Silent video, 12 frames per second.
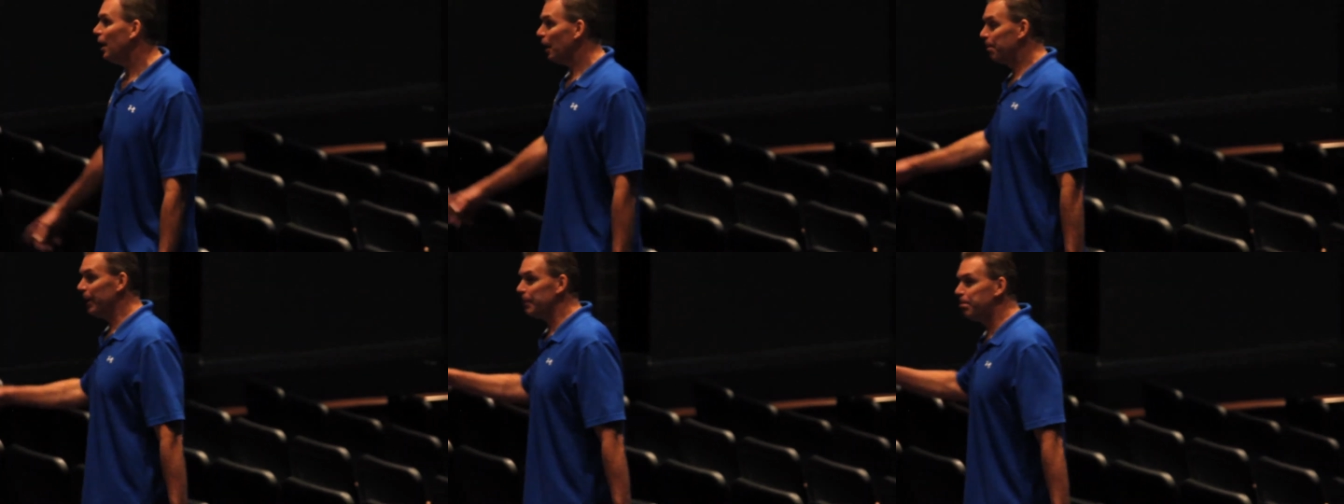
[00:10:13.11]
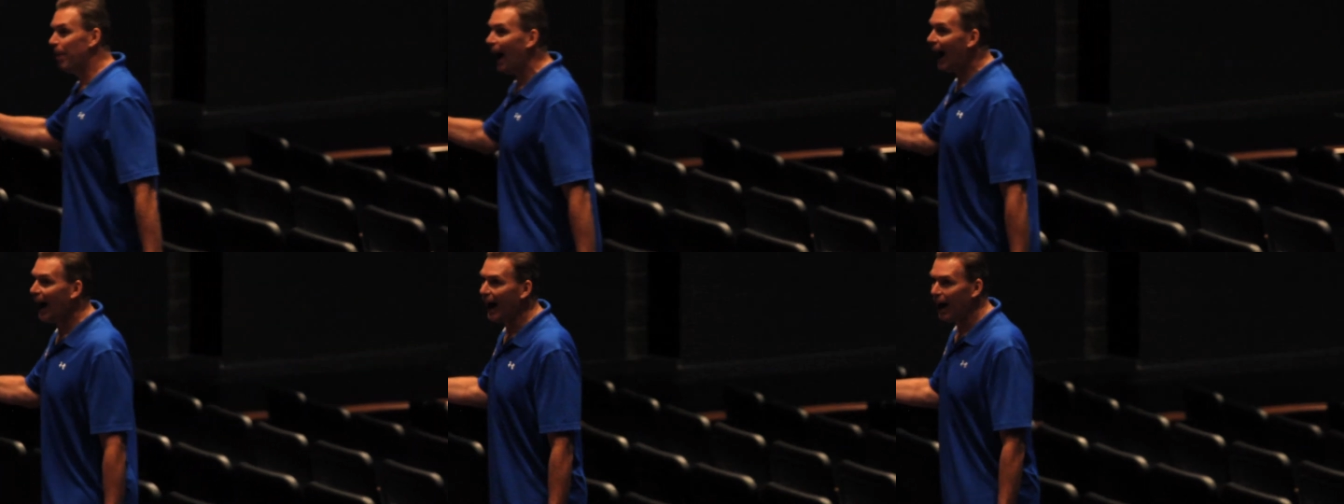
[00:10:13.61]
But
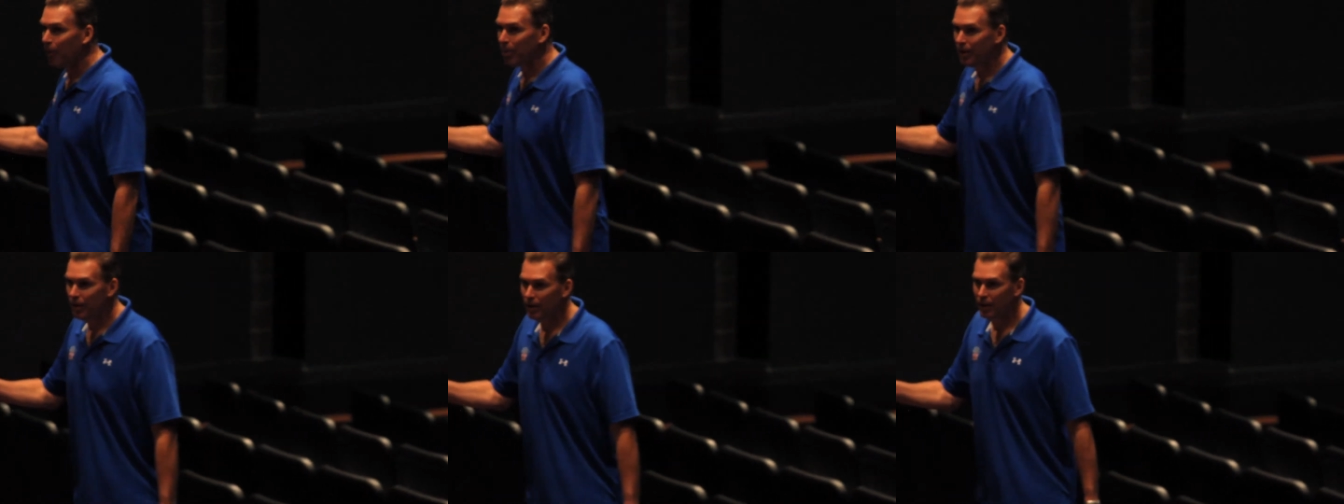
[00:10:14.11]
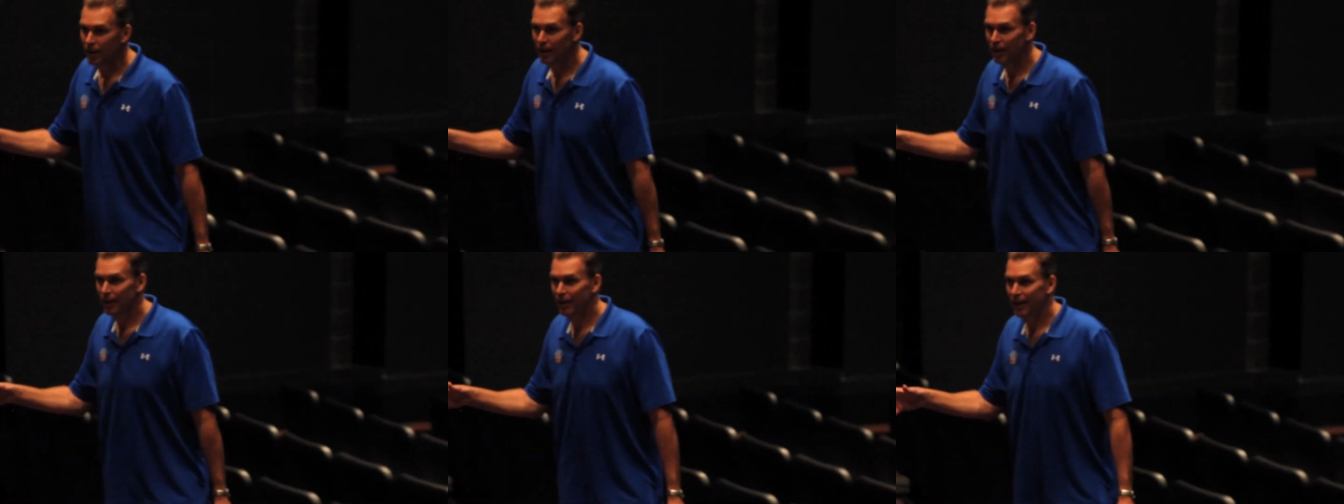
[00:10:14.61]
Bob
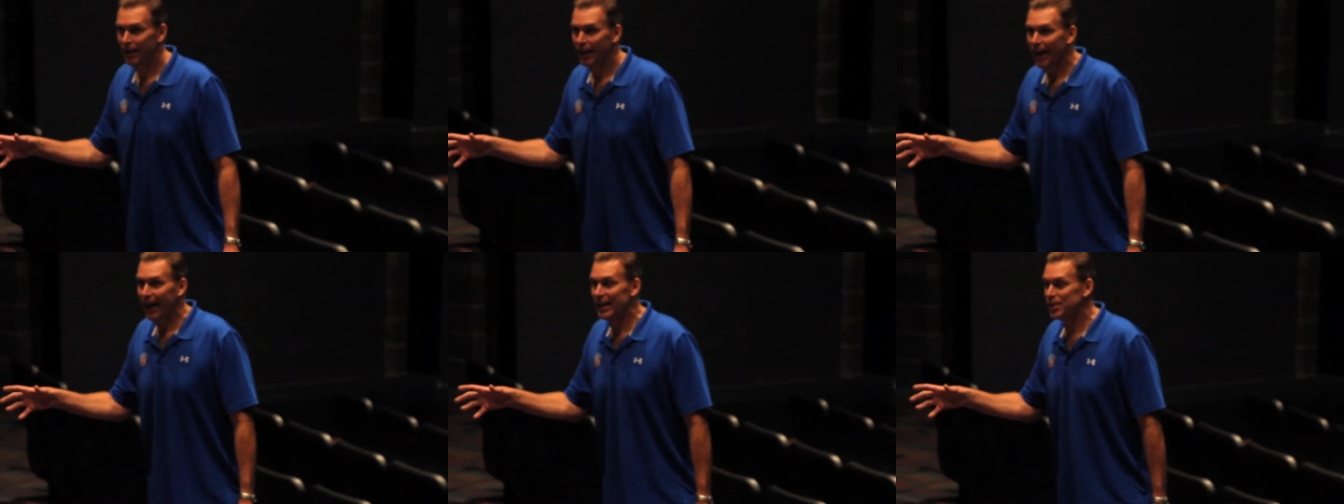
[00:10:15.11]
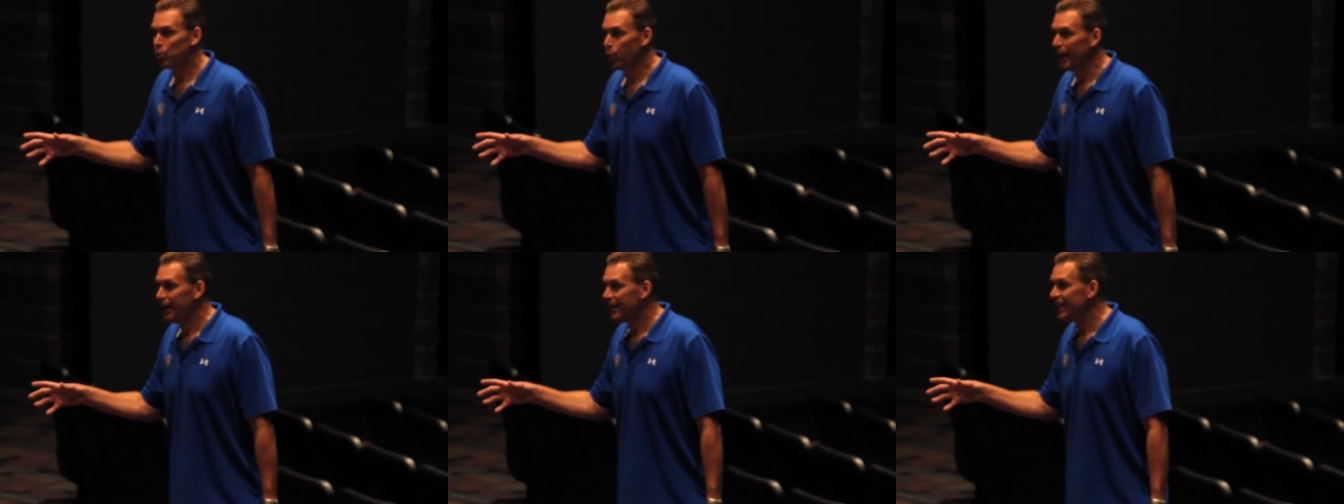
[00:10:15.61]
has
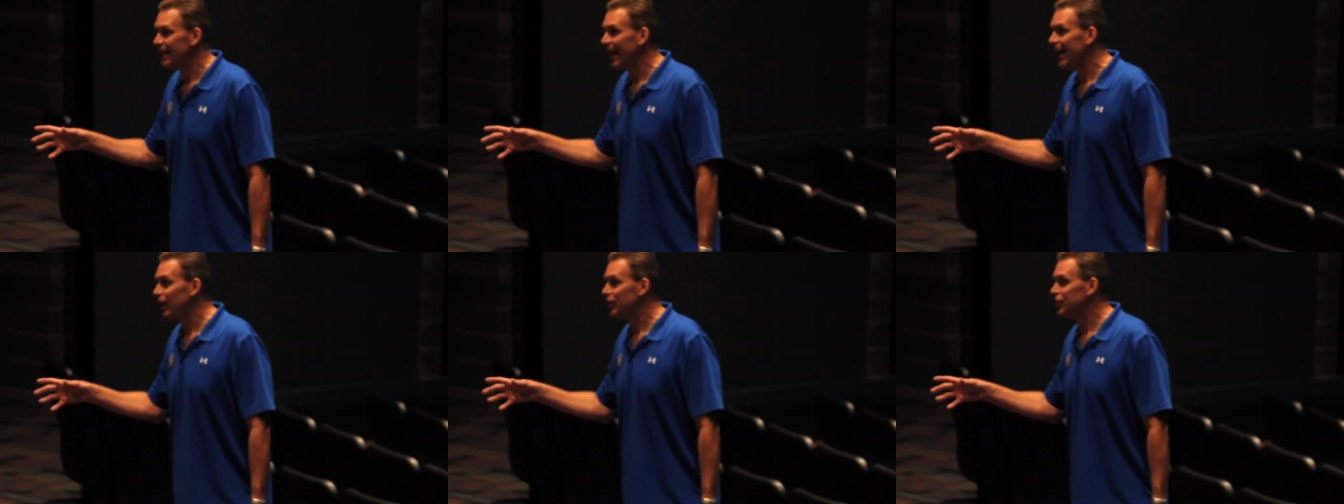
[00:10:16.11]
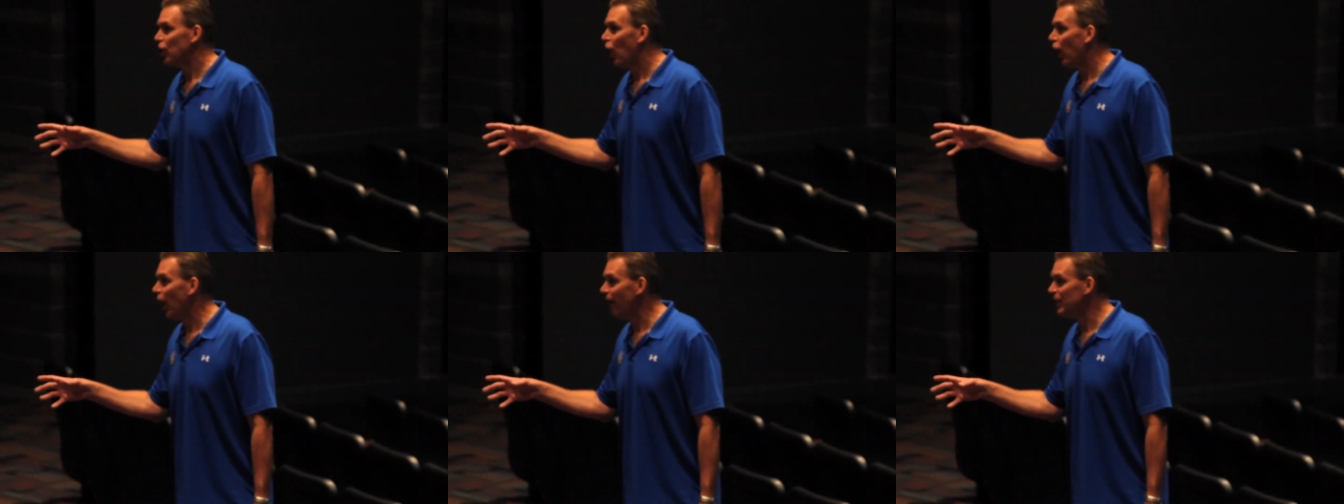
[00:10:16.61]
written letters to
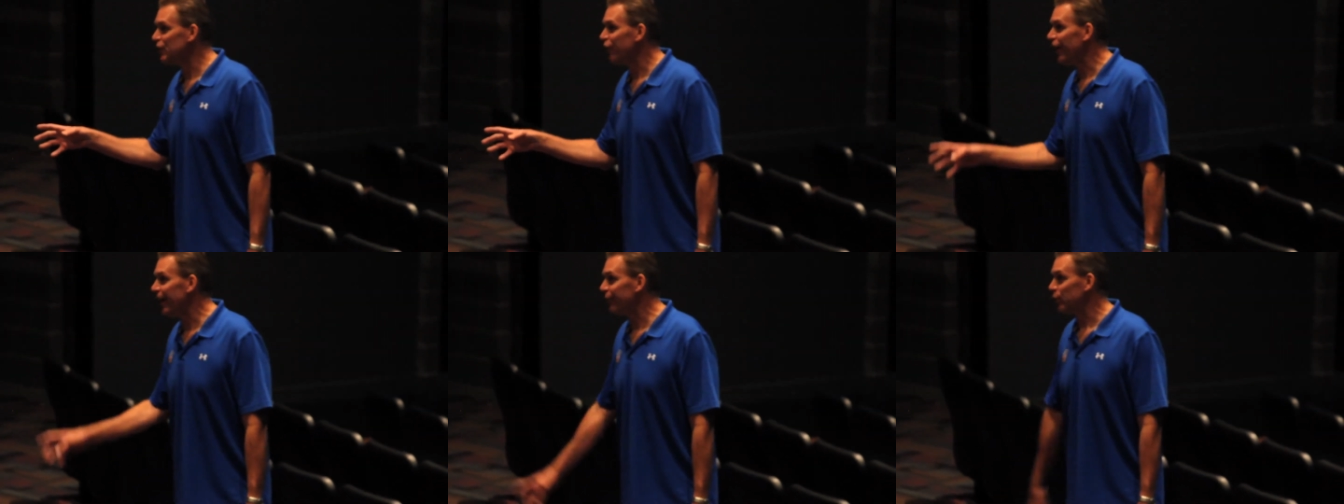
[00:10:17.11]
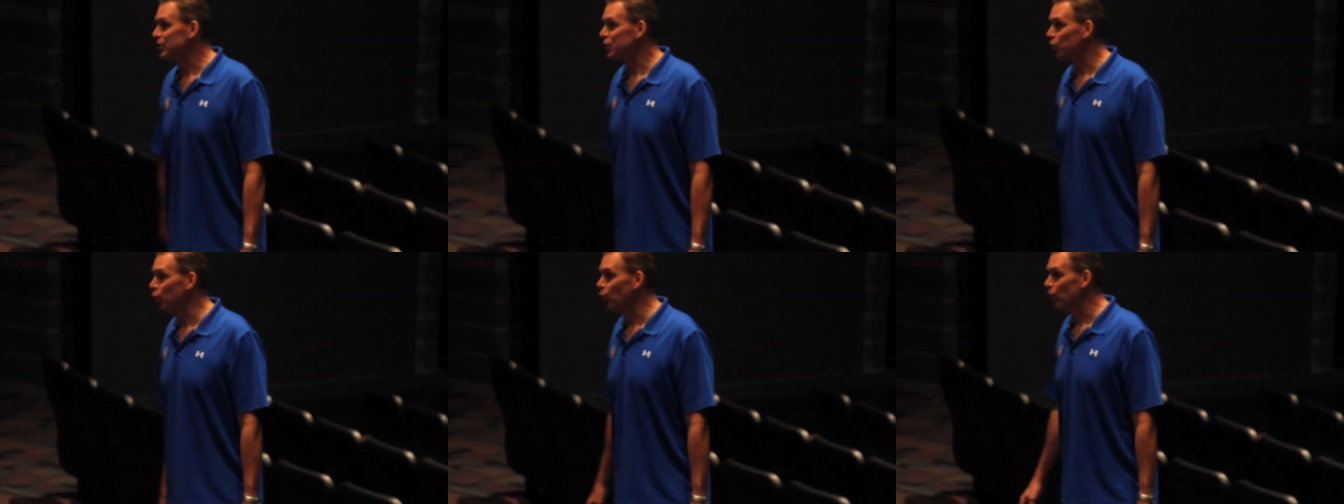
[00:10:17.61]
all of his favorite
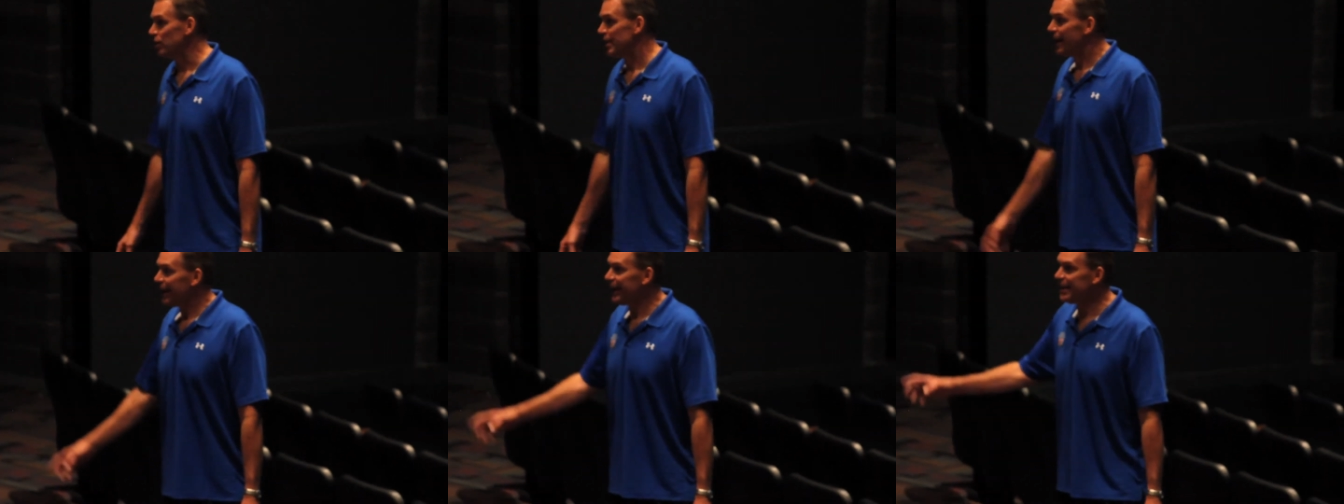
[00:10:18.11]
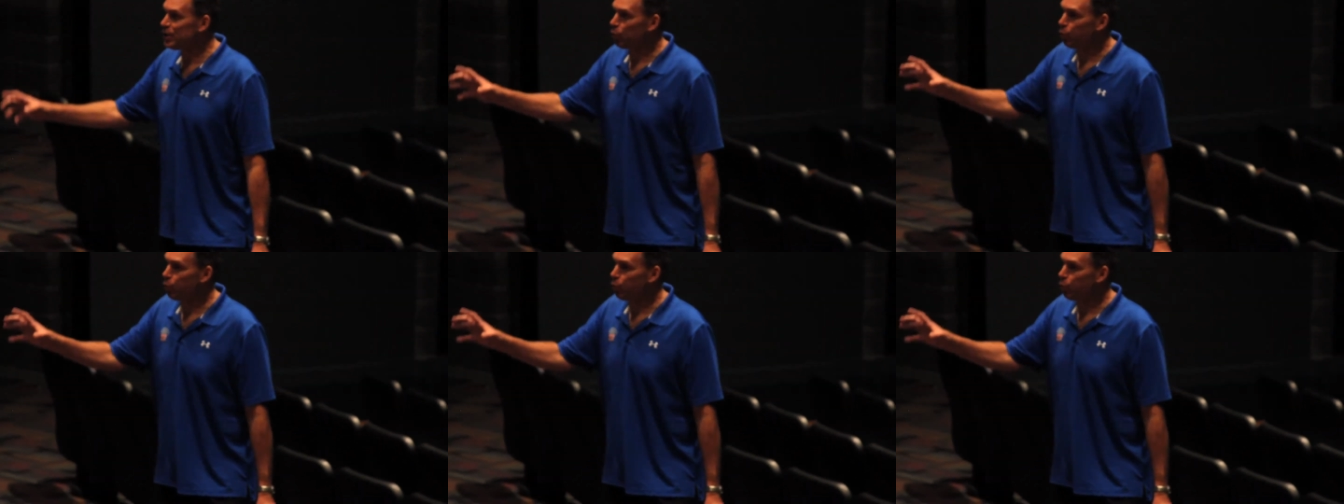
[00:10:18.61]
schools. He's